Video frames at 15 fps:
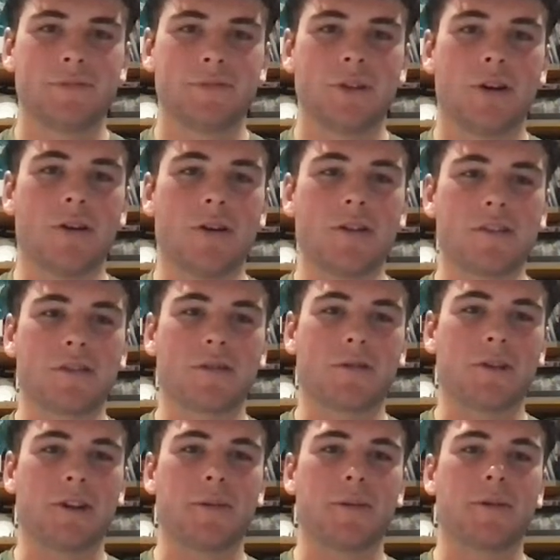Oh, it's
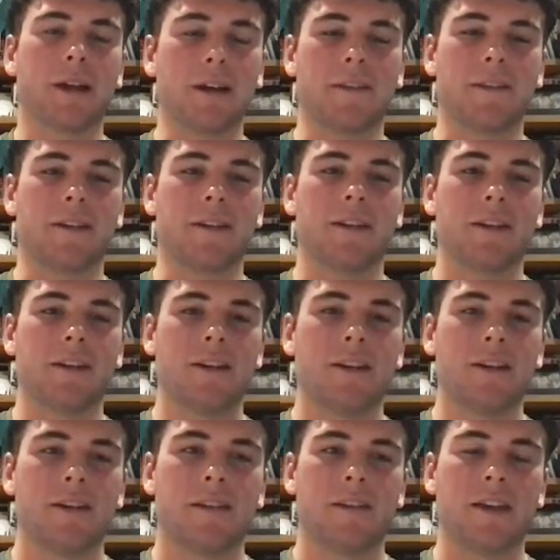incredible! Like the
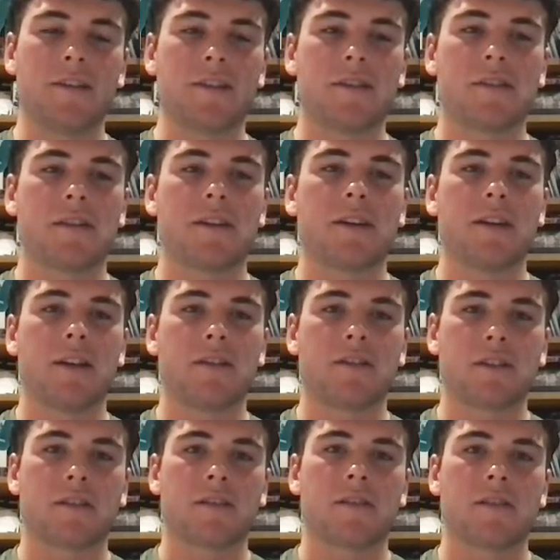NZCA, it's
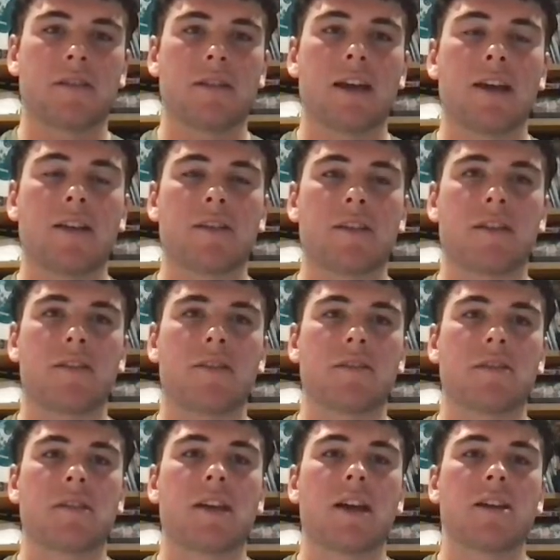just like it's
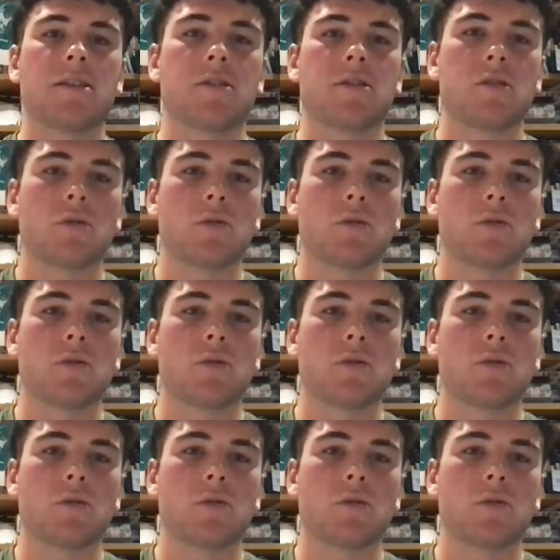insane.